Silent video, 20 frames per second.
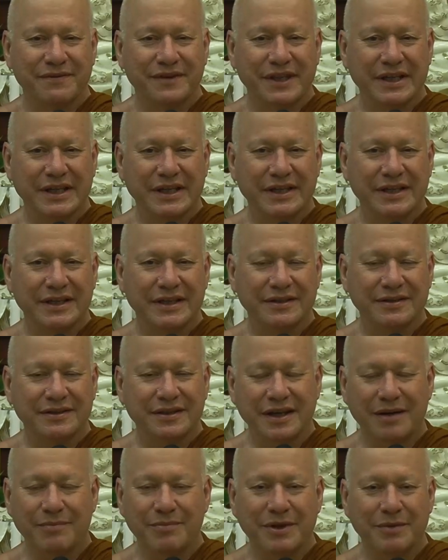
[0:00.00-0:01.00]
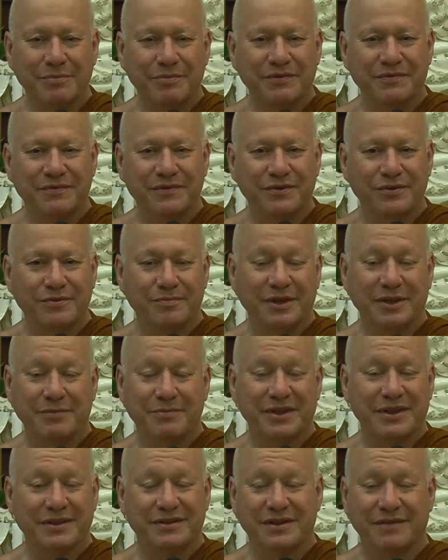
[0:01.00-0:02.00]
thinking, it's come up before.
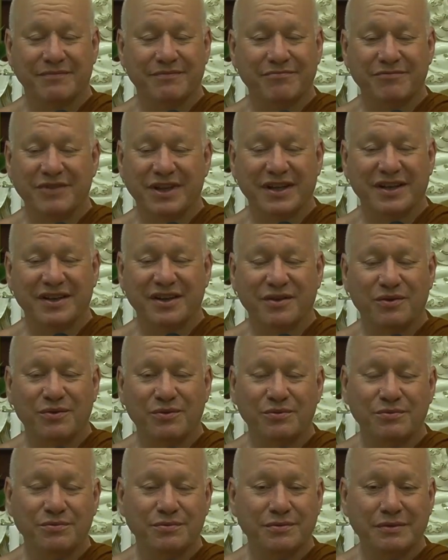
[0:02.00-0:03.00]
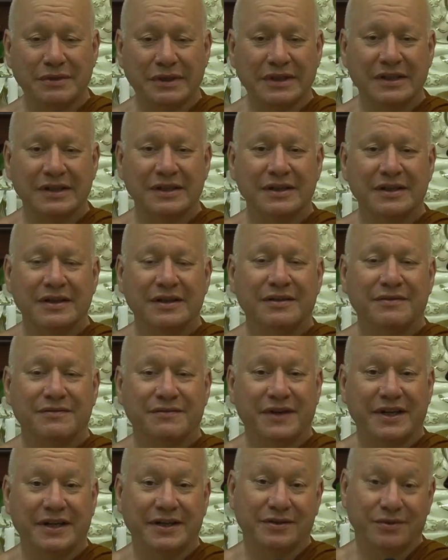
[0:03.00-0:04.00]
Maybe it's like an old
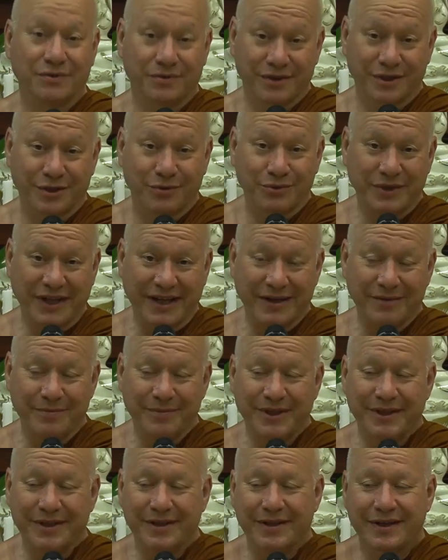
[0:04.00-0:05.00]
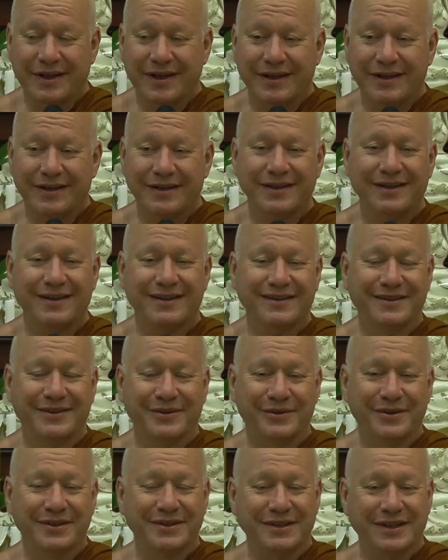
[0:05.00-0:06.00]
friend or an old enemy, and
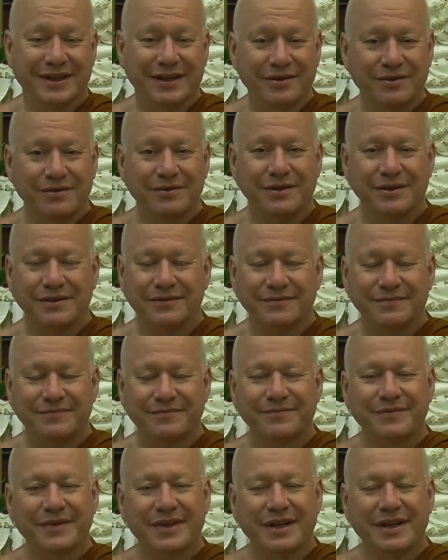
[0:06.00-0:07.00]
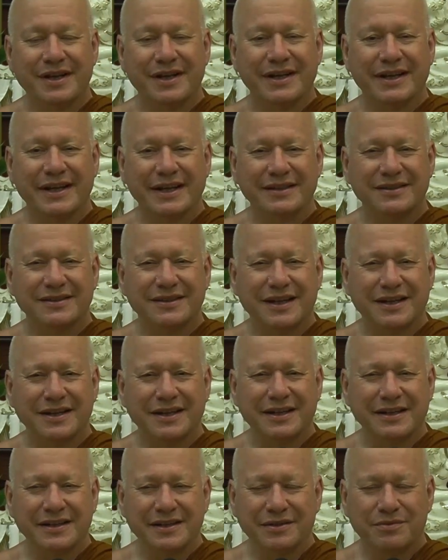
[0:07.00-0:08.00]
it's like, I get
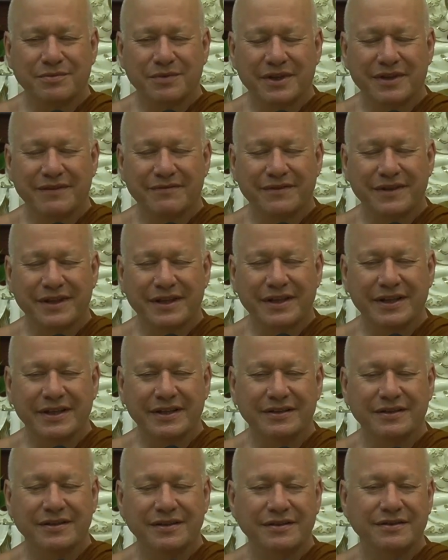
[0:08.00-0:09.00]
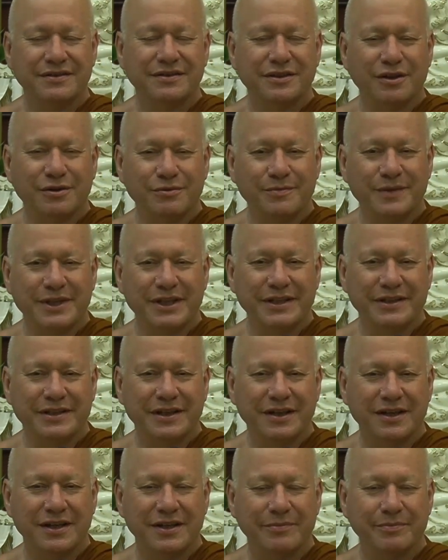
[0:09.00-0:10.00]
stuck in this way of thinking so many
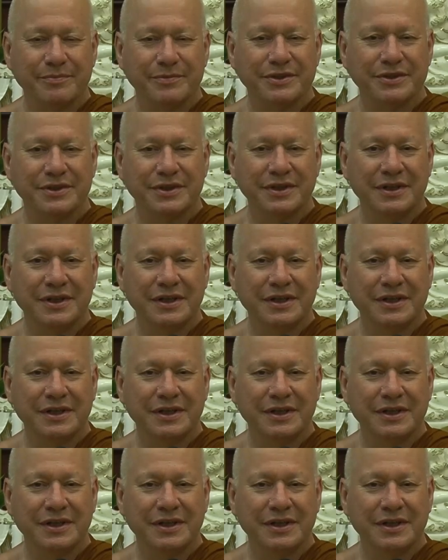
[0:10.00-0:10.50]
times.